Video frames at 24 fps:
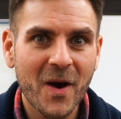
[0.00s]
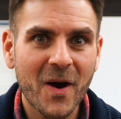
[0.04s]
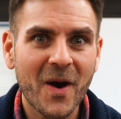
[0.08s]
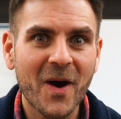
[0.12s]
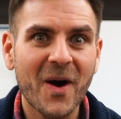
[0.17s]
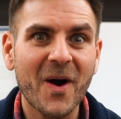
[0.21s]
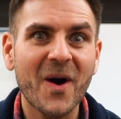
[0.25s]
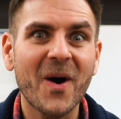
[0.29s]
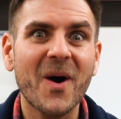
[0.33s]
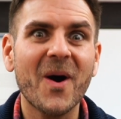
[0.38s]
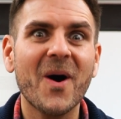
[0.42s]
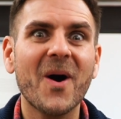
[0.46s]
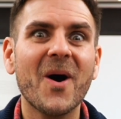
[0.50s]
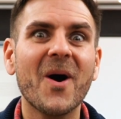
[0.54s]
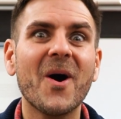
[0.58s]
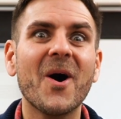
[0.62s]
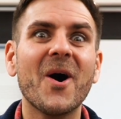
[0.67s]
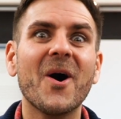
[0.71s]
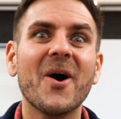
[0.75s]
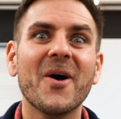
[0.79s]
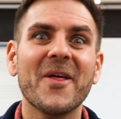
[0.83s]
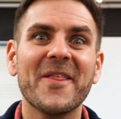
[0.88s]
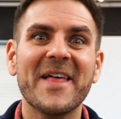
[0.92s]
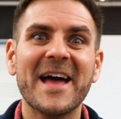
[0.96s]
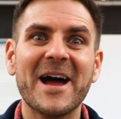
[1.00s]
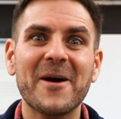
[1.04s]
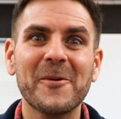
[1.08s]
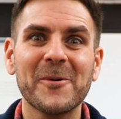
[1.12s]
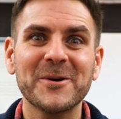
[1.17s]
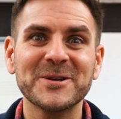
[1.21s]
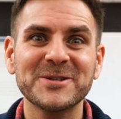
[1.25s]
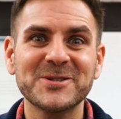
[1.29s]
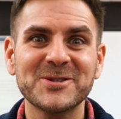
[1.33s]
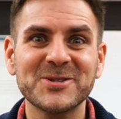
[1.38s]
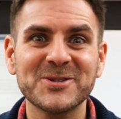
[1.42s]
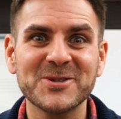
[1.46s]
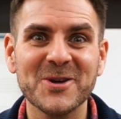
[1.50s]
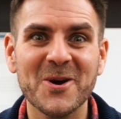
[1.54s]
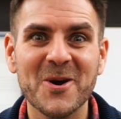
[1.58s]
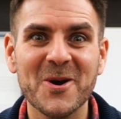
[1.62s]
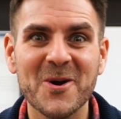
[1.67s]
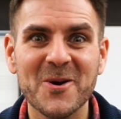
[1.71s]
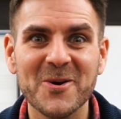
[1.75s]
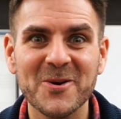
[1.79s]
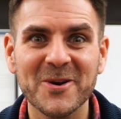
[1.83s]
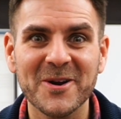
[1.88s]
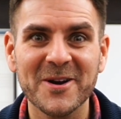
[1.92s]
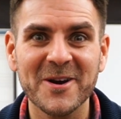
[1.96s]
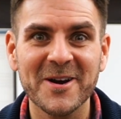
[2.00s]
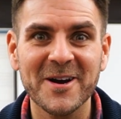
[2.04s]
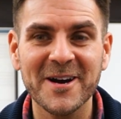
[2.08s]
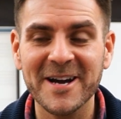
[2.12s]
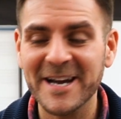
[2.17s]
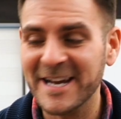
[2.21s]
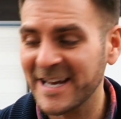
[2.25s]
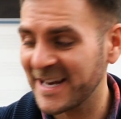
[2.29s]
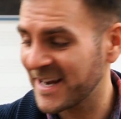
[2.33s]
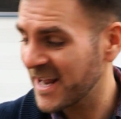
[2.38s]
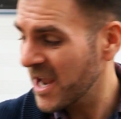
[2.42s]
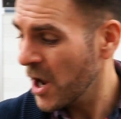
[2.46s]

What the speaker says: Oh, that was so good.